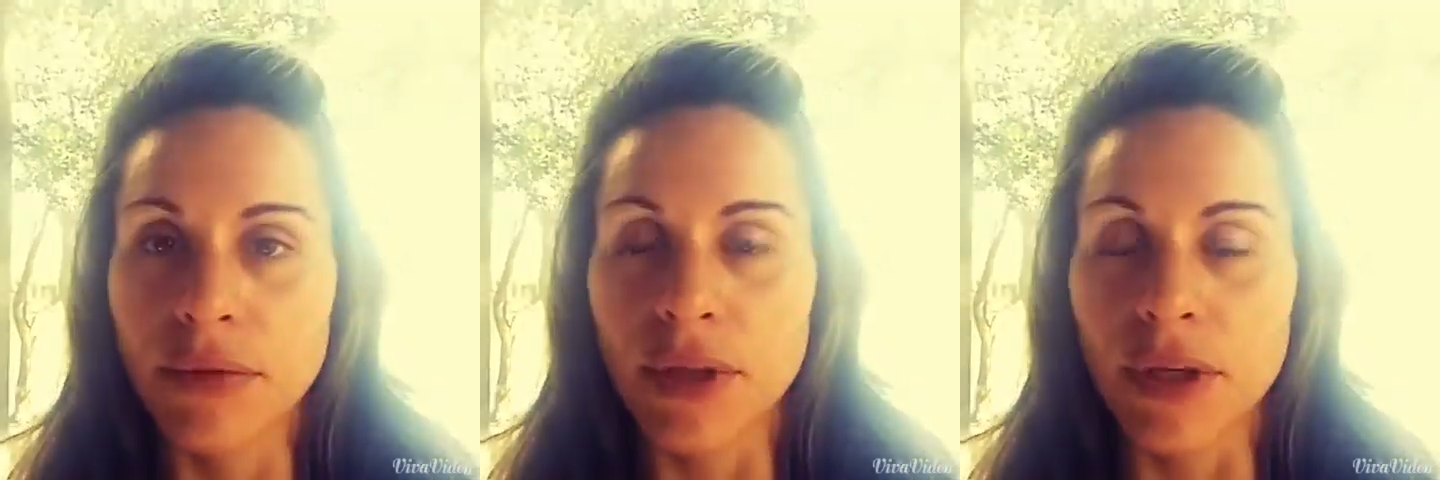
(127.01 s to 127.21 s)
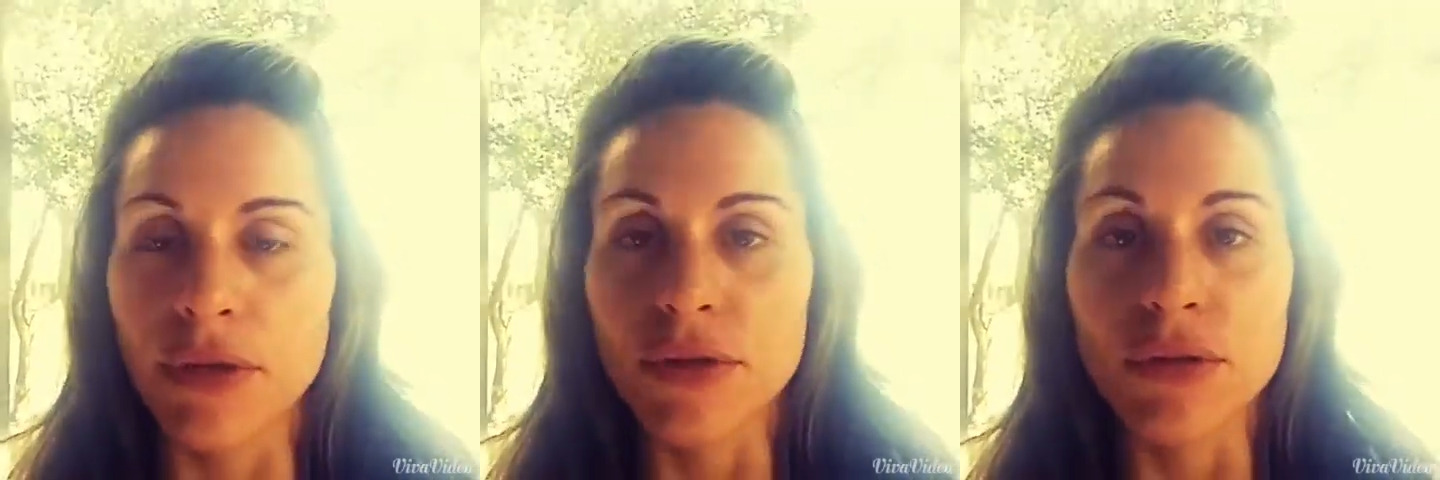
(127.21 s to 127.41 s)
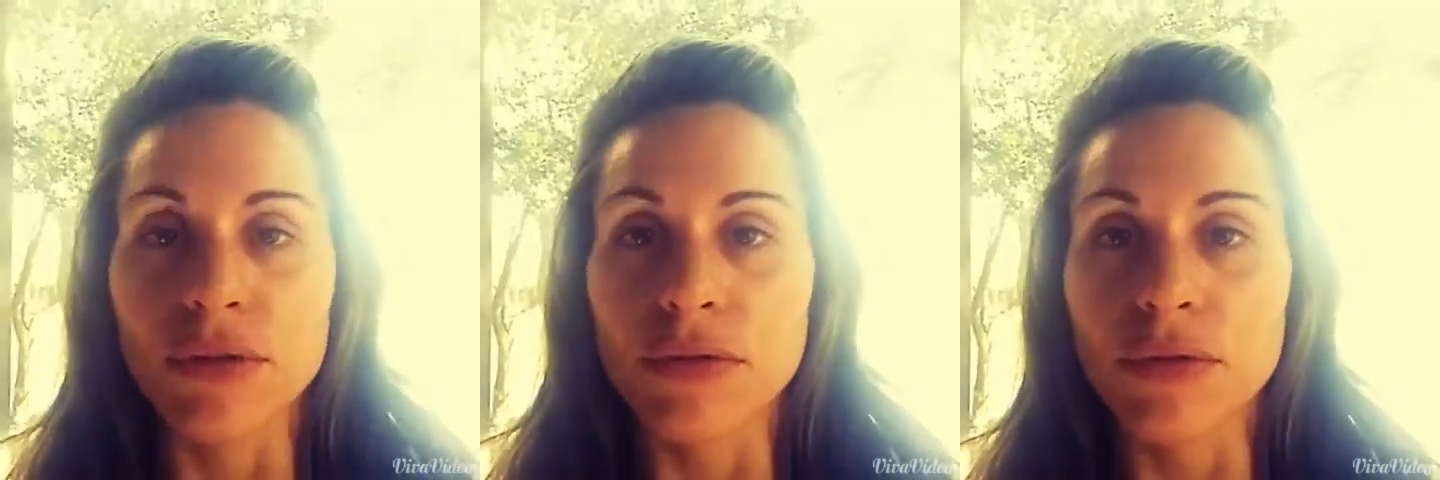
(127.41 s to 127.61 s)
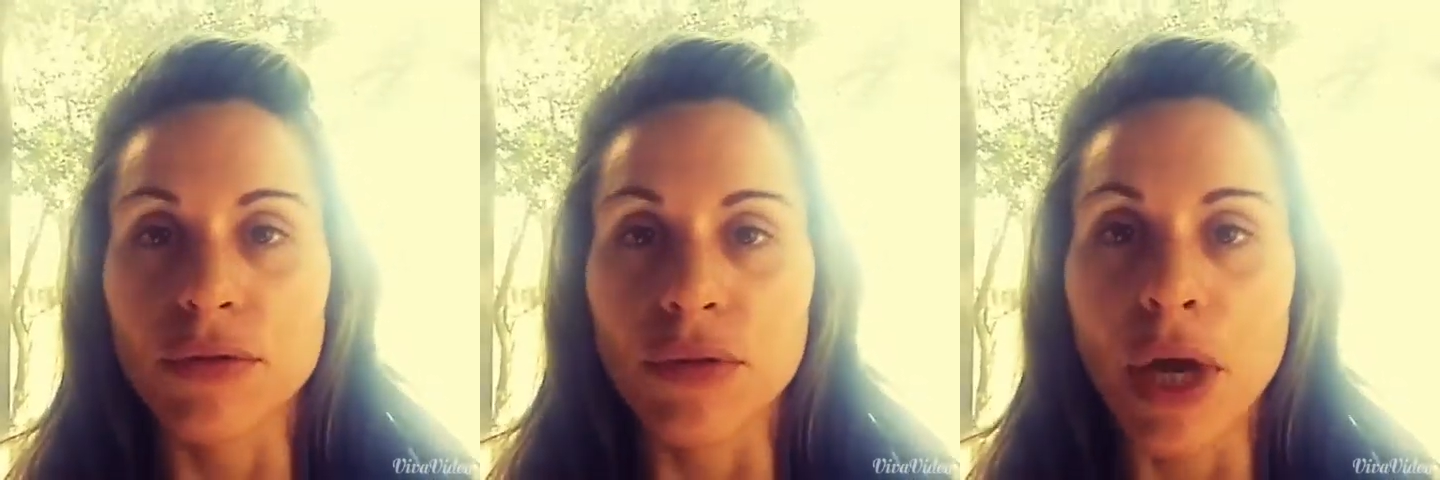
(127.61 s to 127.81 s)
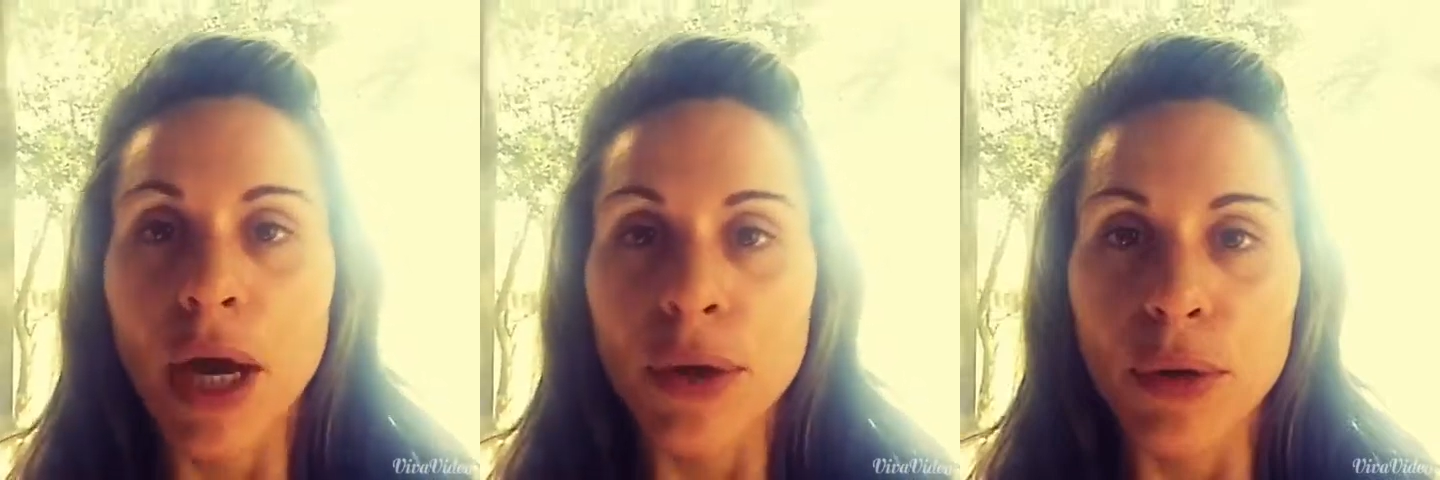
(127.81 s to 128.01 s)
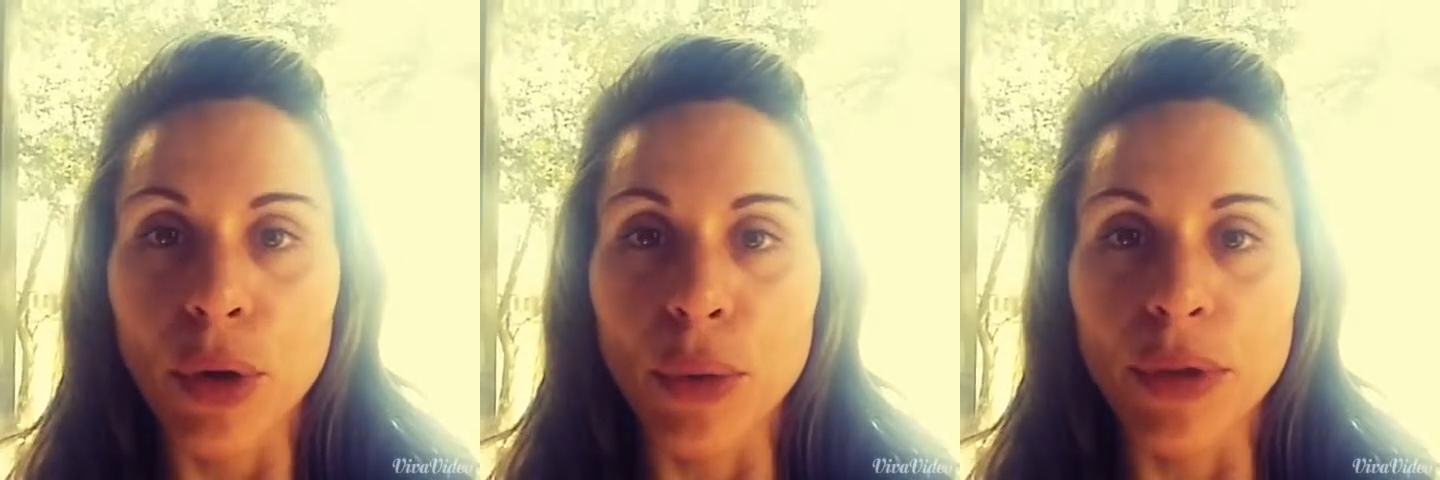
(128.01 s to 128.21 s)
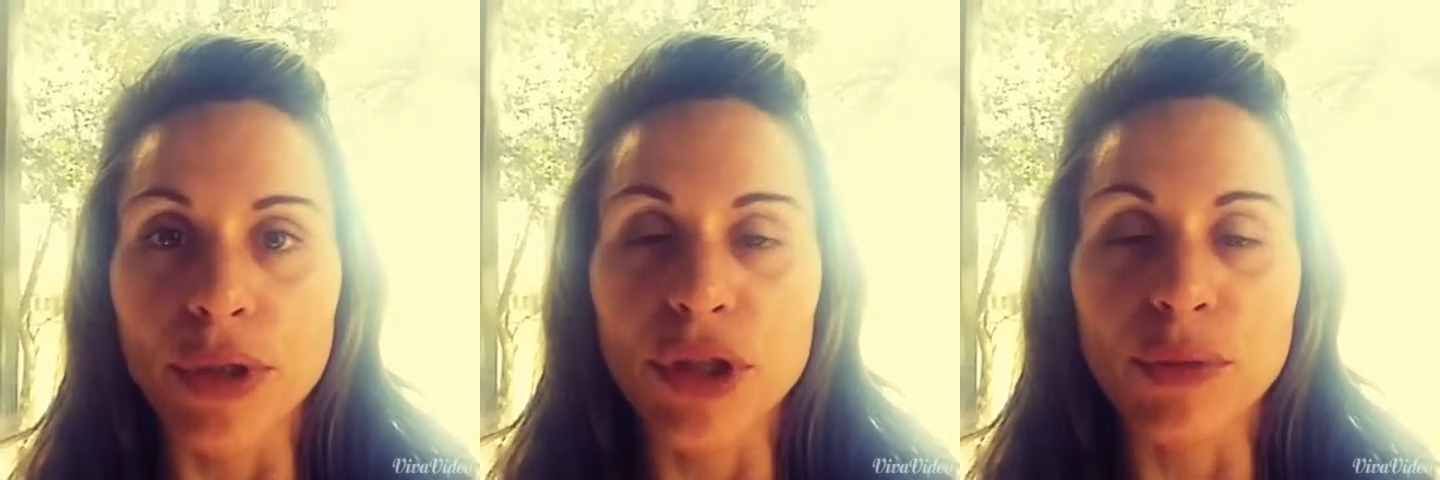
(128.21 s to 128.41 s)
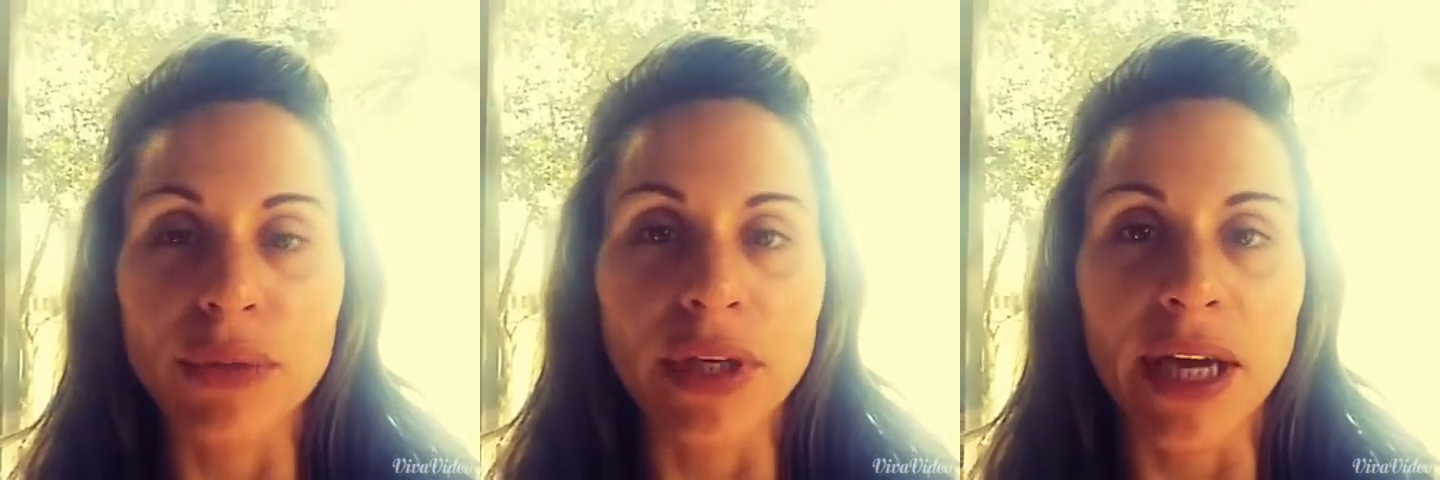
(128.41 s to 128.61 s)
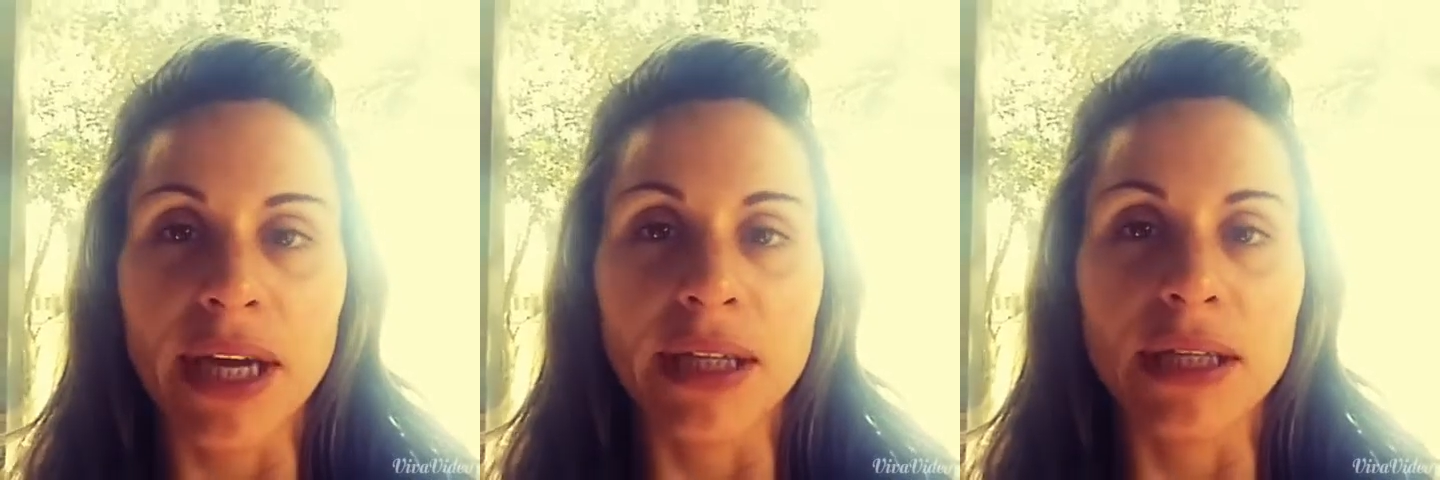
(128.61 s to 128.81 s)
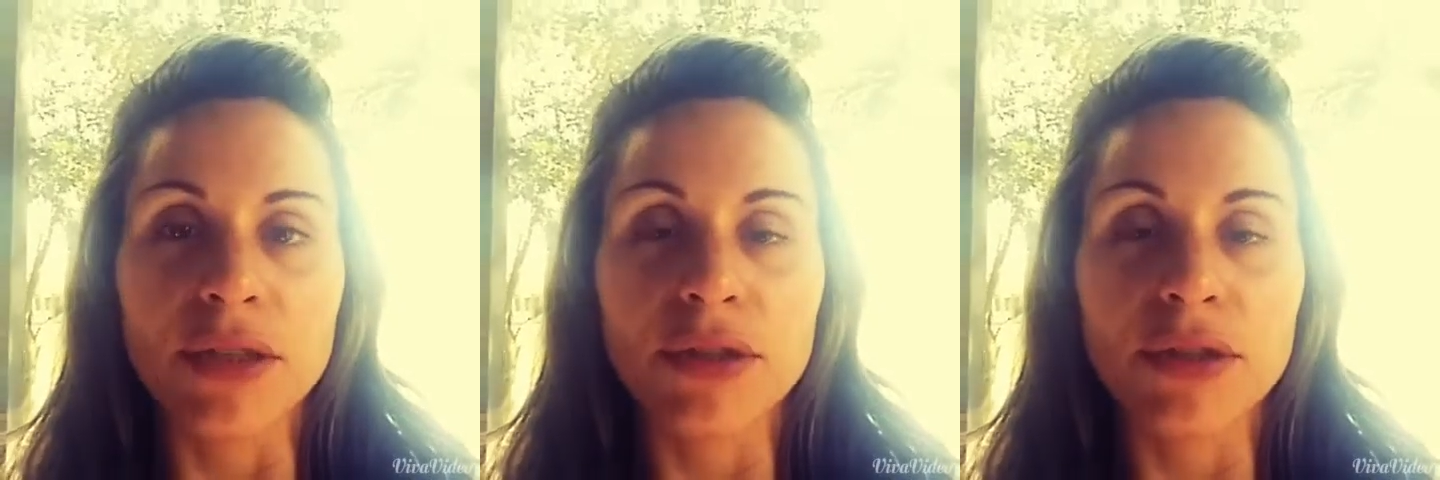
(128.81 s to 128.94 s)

there's not going to be any